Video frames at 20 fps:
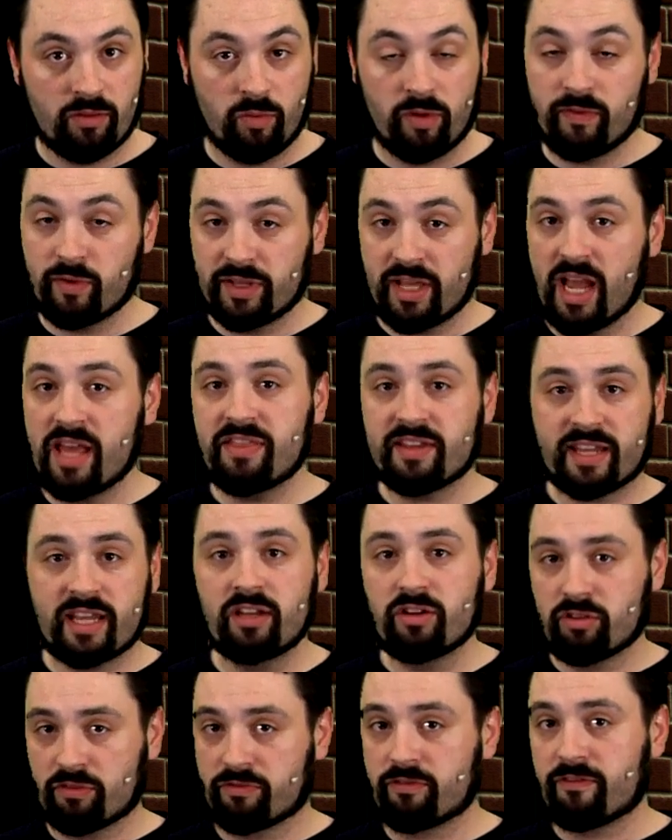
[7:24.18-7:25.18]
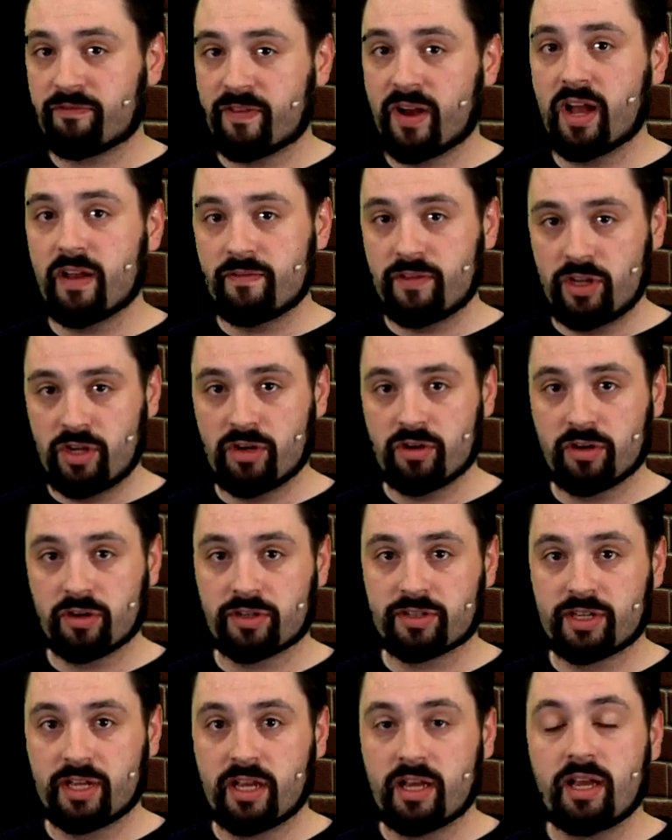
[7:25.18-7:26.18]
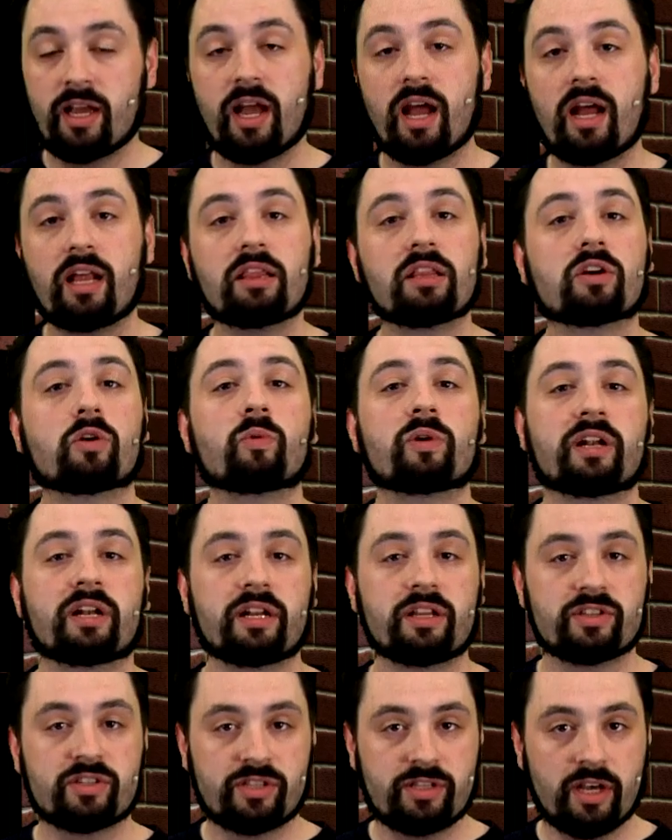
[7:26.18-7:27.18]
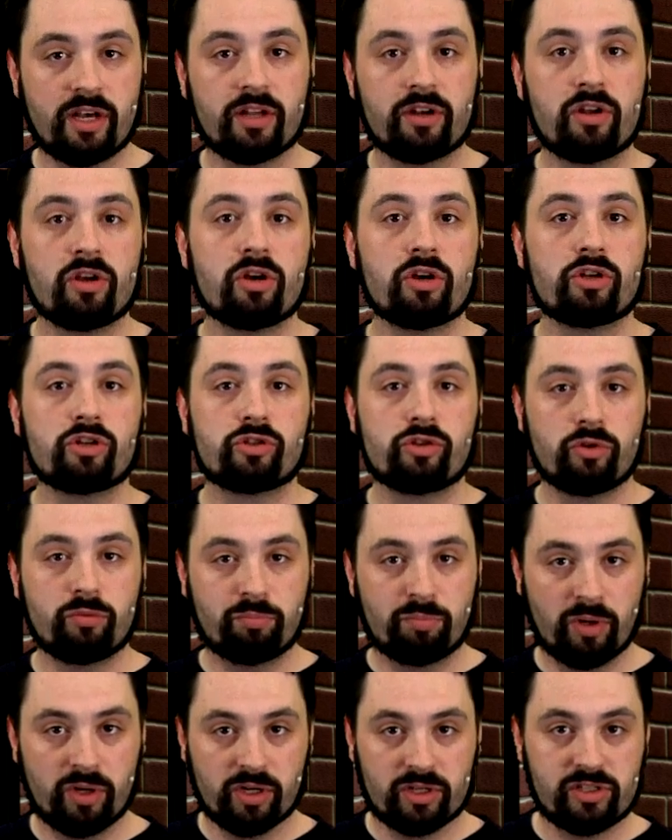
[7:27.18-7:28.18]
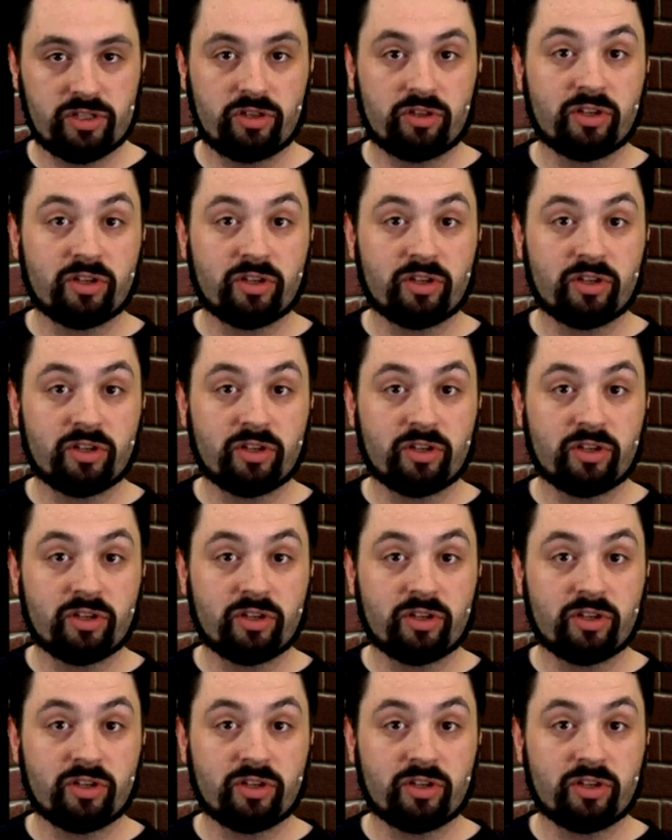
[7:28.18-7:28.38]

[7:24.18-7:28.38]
We've only had the Kindle for 5 years, and look what it has done to books.